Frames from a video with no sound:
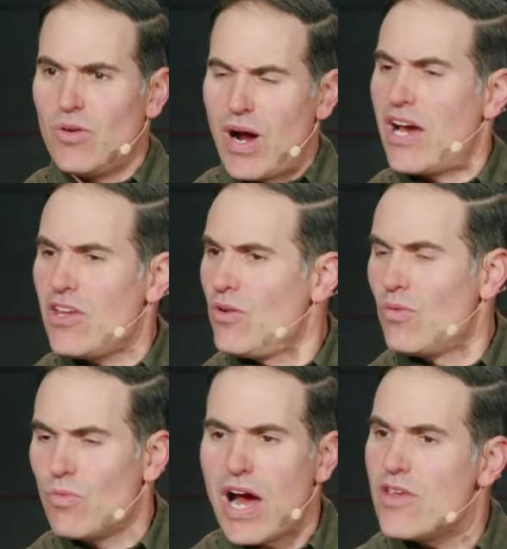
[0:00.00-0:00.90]
Why are
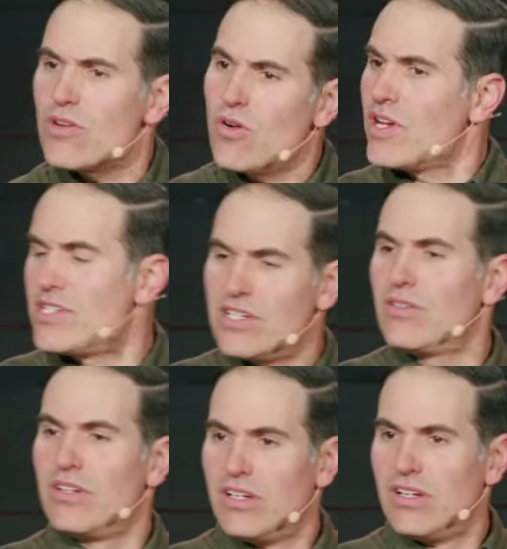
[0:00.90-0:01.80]
you, why are you going
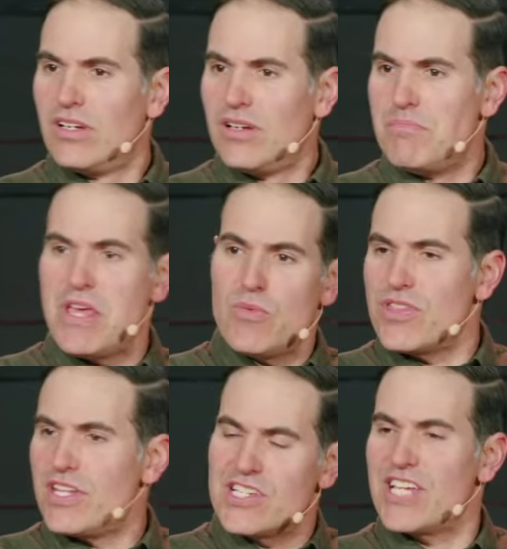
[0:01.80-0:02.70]
to meet
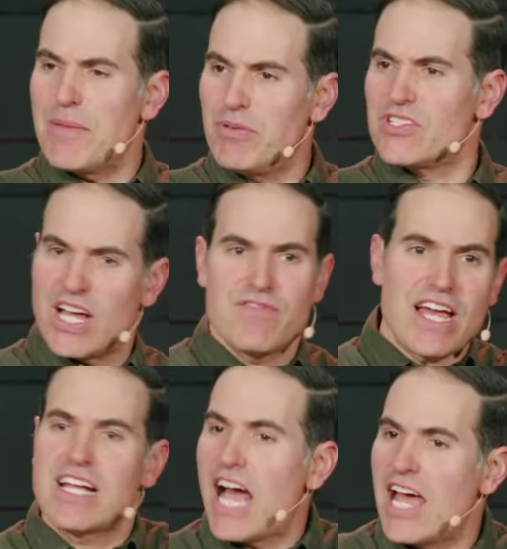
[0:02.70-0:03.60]
with the disciples of
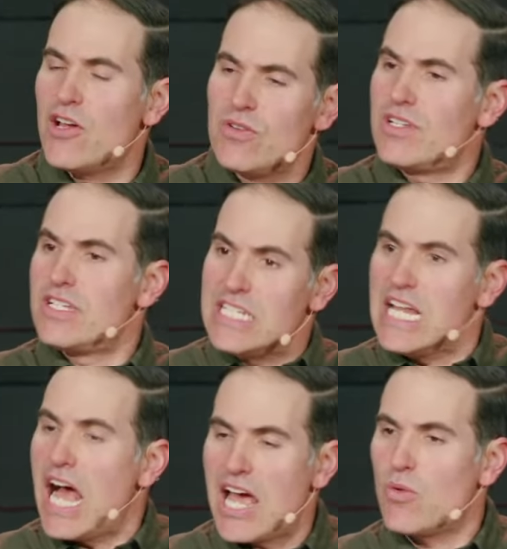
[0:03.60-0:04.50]
that guy who
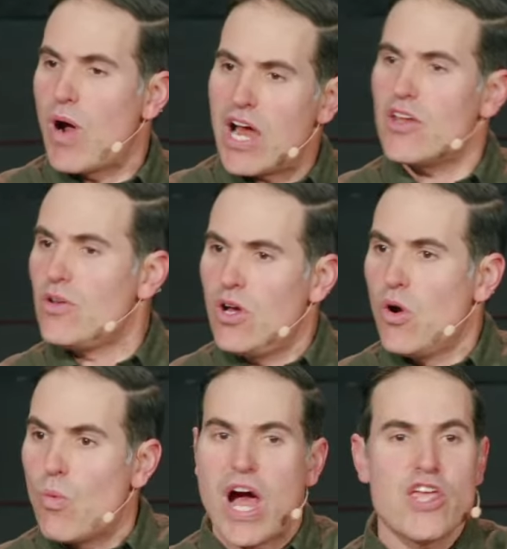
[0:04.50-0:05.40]
died? Why are you,
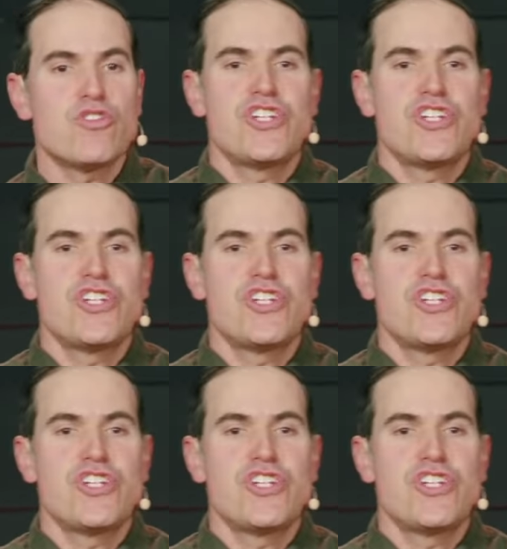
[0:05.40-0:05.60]
why are you